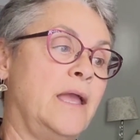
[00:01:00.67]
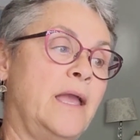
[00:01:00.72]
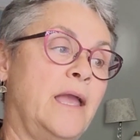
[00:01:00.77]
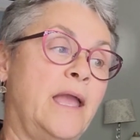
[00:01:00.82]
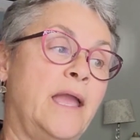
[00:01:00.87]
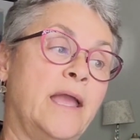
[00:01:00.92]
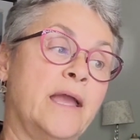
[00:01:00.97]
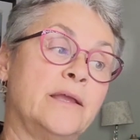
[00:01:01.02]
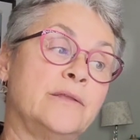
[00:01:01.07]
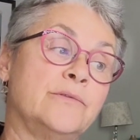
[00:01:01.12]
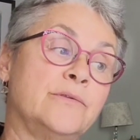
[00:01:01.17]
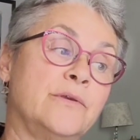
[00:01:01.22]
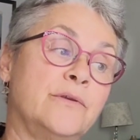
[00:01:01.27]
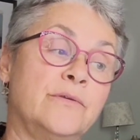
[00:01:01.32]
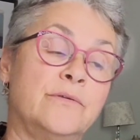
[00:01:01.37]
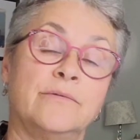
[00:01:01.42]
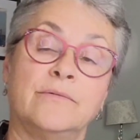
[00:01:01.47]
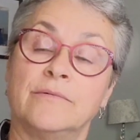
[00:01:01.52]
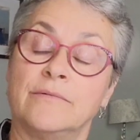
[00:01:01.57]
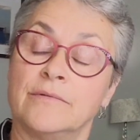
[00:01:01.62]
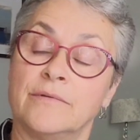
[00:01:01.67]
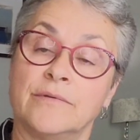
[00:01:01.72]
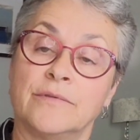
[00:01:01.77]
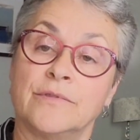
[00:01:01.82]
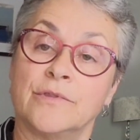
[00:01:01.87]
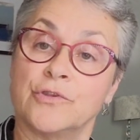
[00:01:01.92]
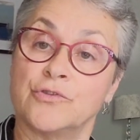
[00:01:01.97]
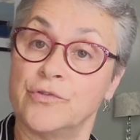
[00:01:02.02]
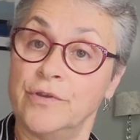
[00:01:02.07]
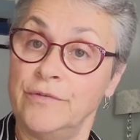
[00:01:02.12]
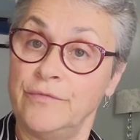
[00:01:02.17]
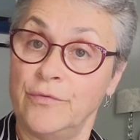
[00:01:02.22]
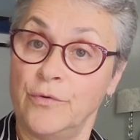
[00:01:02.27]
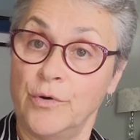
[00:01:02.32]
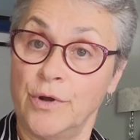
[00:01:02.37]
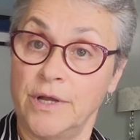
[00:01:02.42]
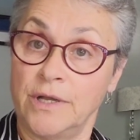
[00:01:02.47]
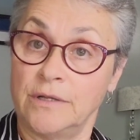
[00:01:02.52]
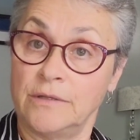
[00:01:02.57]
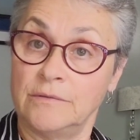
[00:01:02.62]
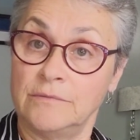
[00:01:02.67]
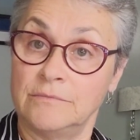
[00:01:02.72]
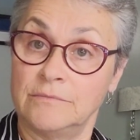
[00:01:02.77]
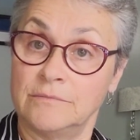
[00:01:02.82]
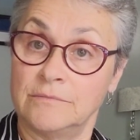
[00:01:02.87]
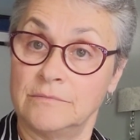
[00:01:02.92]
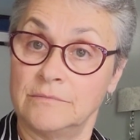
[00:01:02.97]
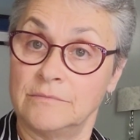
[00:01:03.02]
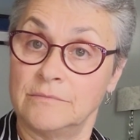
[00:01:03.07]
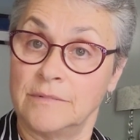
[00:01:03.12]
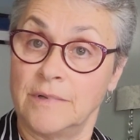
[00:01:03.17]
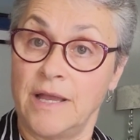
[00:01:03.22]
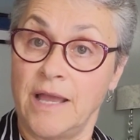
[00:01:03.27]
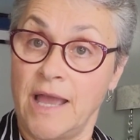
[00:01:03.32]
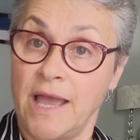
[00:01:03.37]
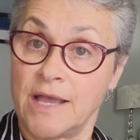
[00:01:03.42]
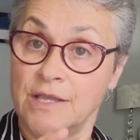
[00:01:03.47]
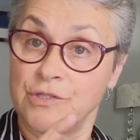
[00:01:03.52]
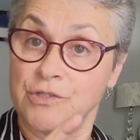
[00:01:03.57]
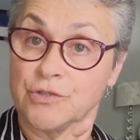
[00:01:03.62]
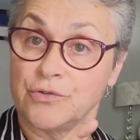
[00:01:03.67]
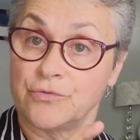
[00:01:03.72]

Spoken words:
And the trefoil has